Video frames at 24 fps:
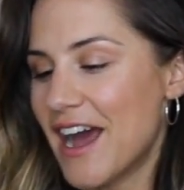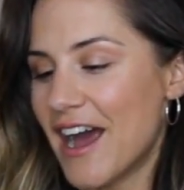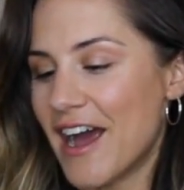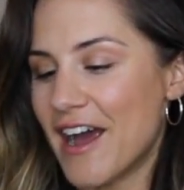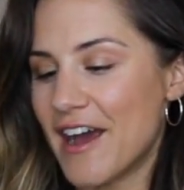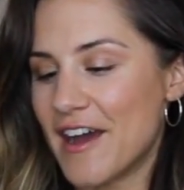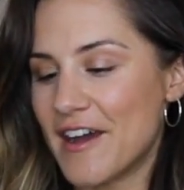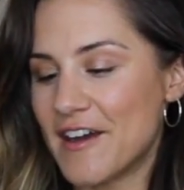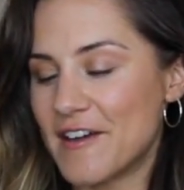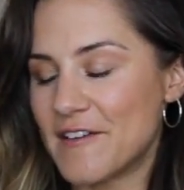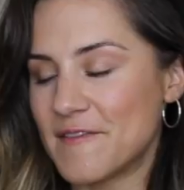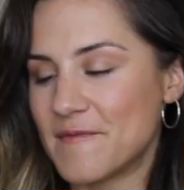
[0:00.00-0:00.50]

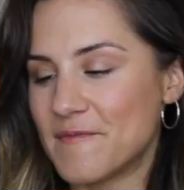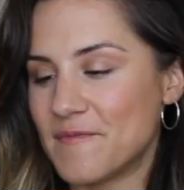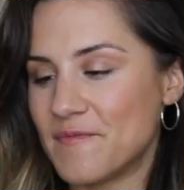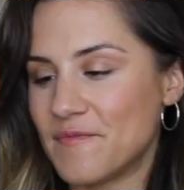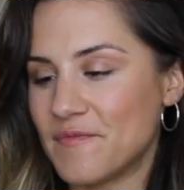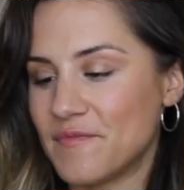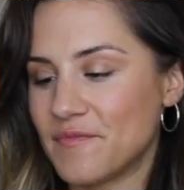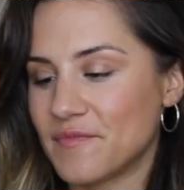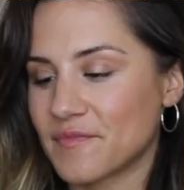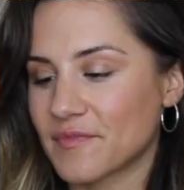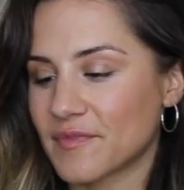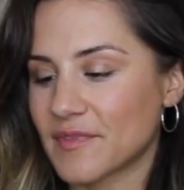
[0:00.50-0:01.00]

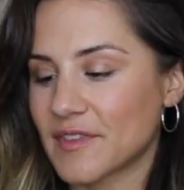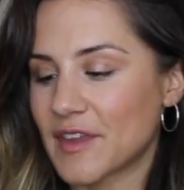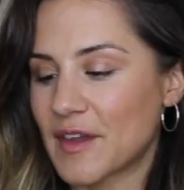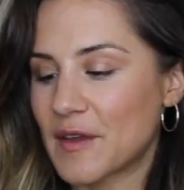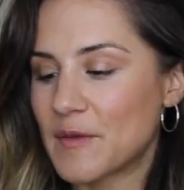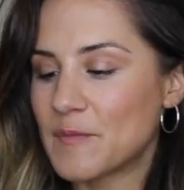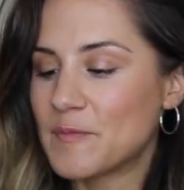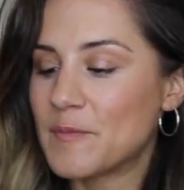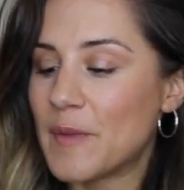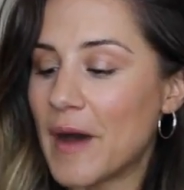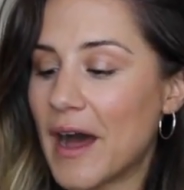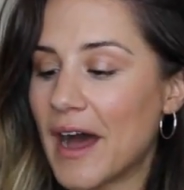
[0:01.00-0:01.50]

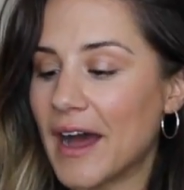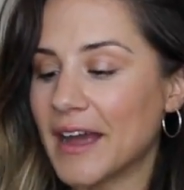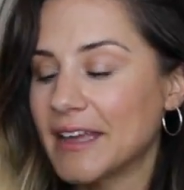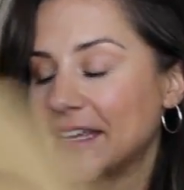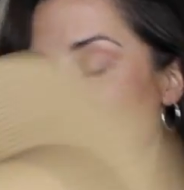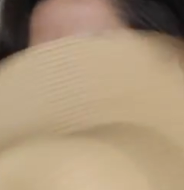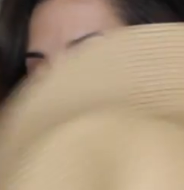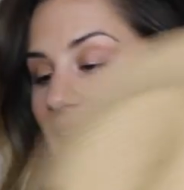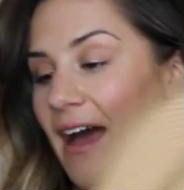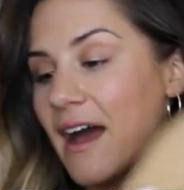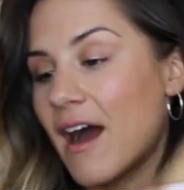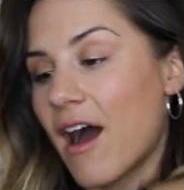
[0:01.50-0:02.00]
But
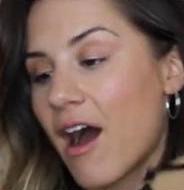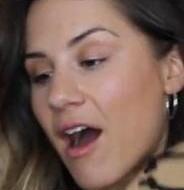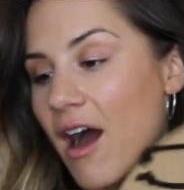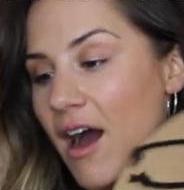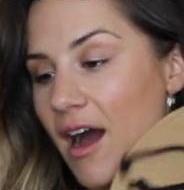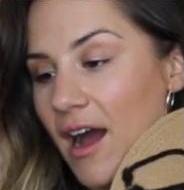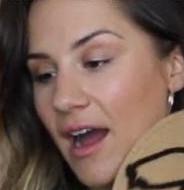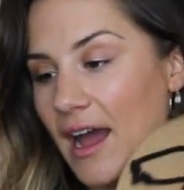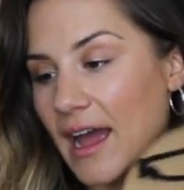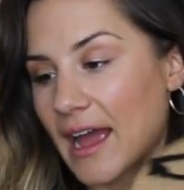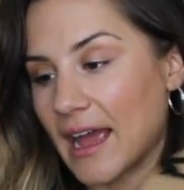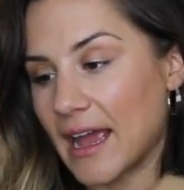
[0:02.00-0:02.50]
yeah,
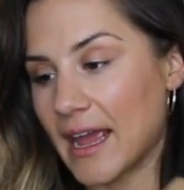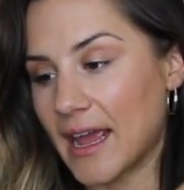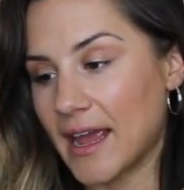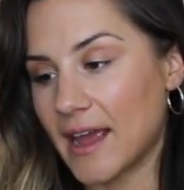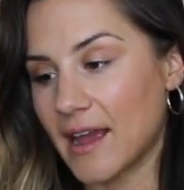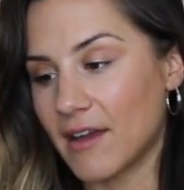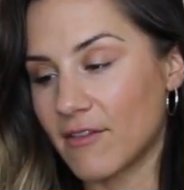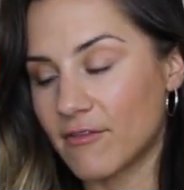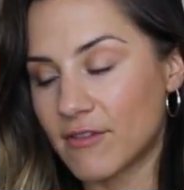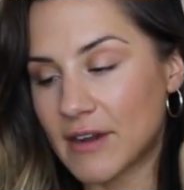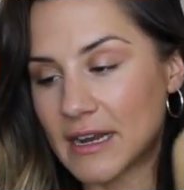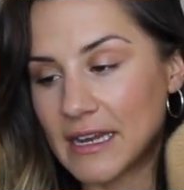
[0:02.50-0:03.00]

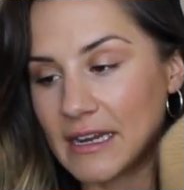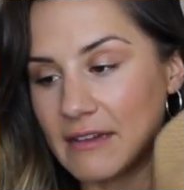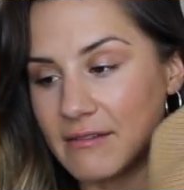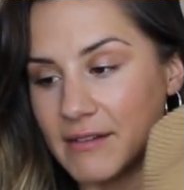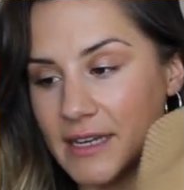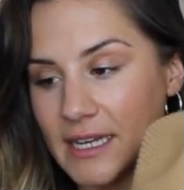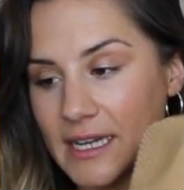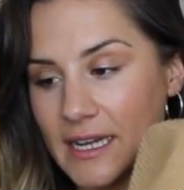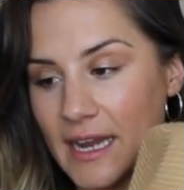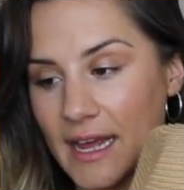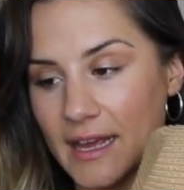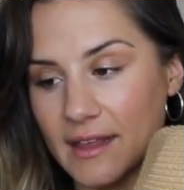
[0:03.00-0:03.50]
I
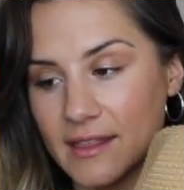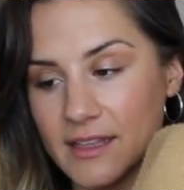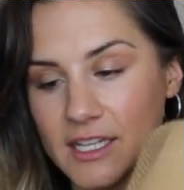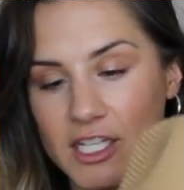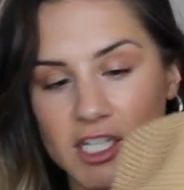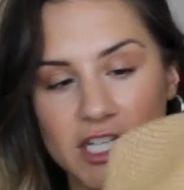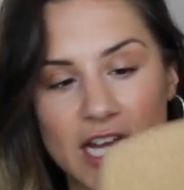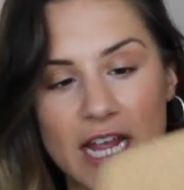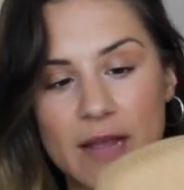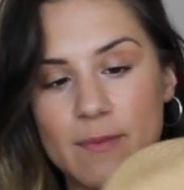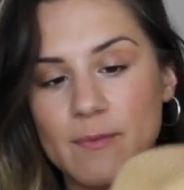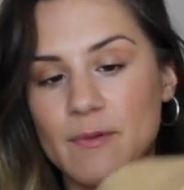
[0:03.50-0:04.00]
really like the
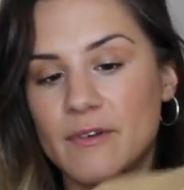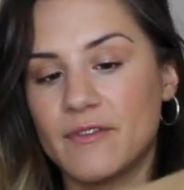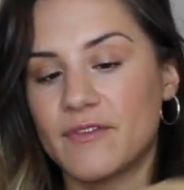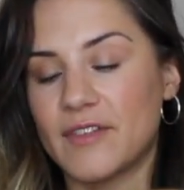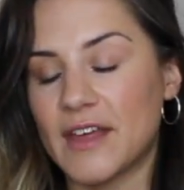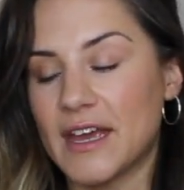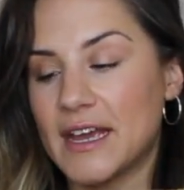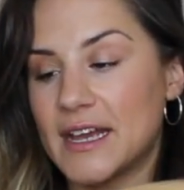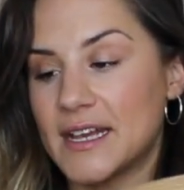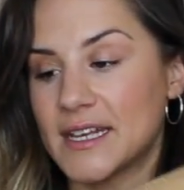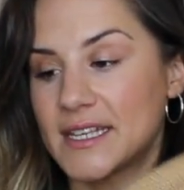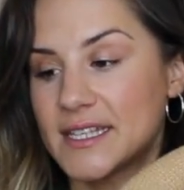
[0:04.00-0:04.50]
shape of
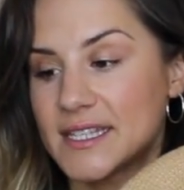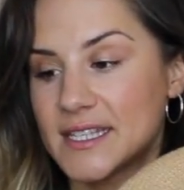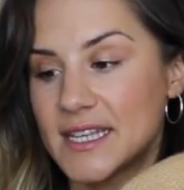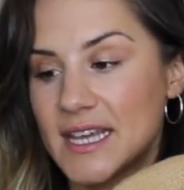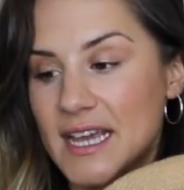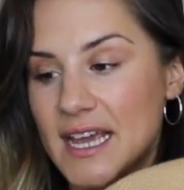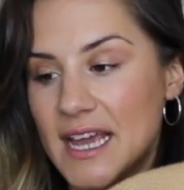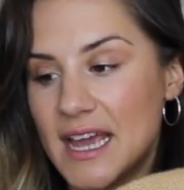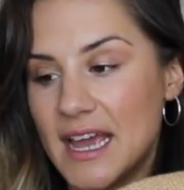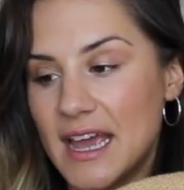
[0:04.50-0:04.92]
this.